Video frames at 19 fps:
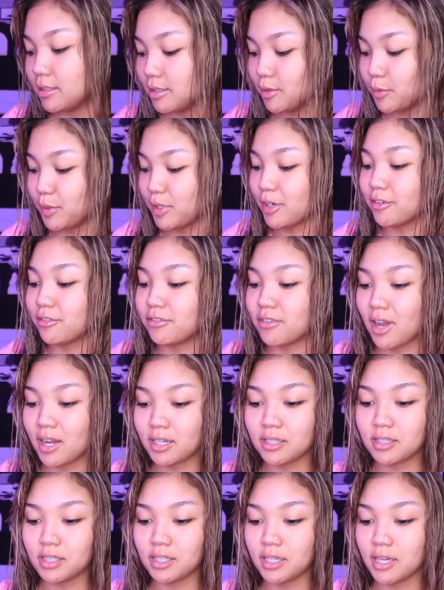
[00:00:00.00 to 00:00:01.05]
We are
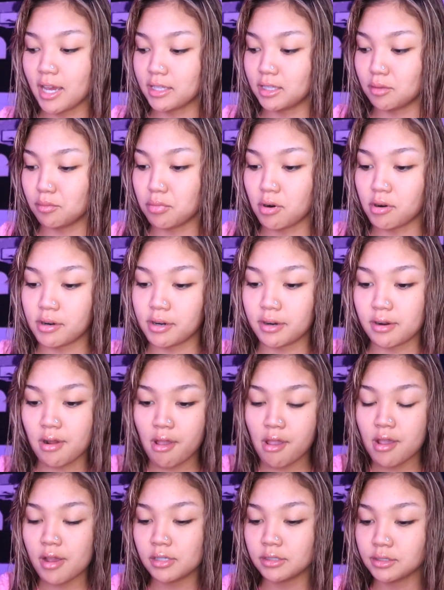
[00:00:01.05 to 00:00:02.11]
finally at the part
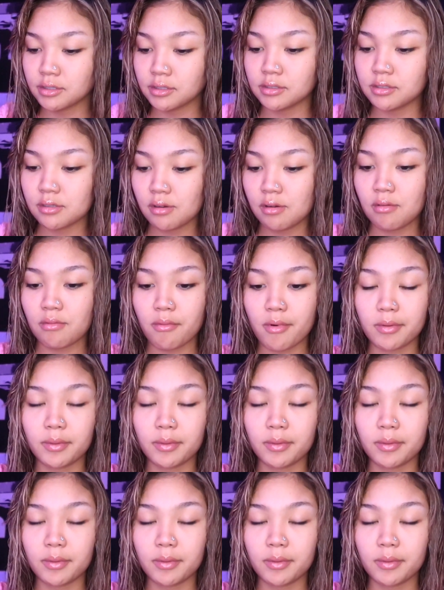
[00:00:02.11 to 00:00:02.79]
where